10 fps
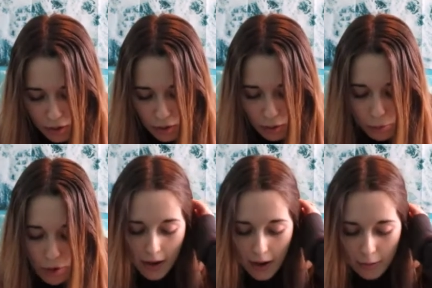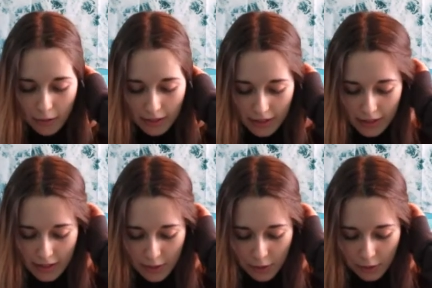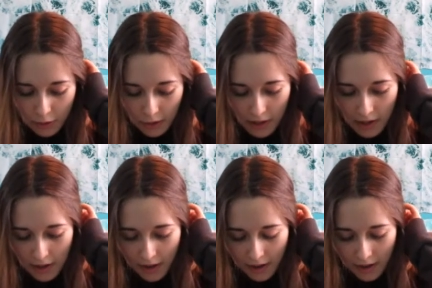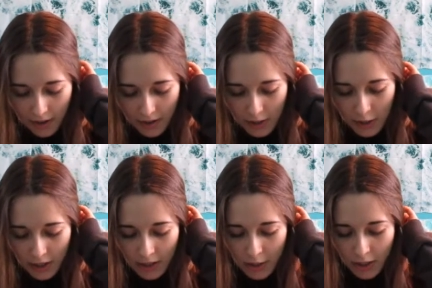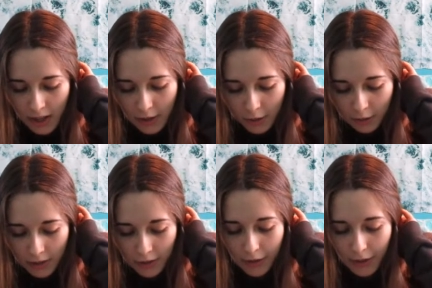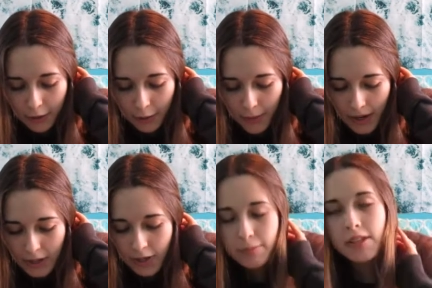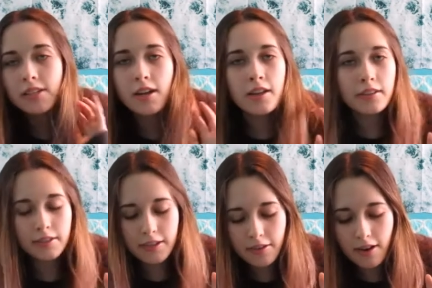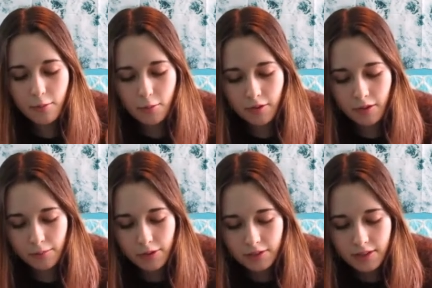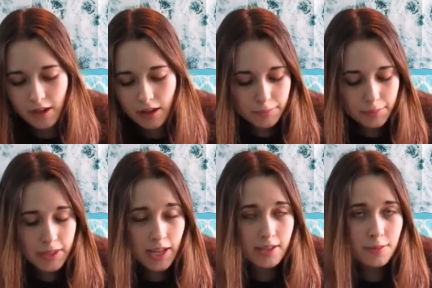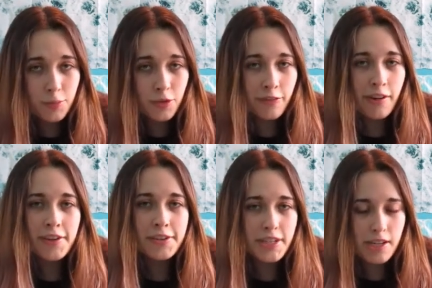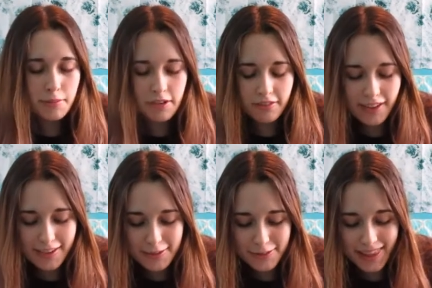Oh, I really enjoy uh, the Judge slash Holding On To You mashup that Tyler did at Warner Music, but that's more for entertainment value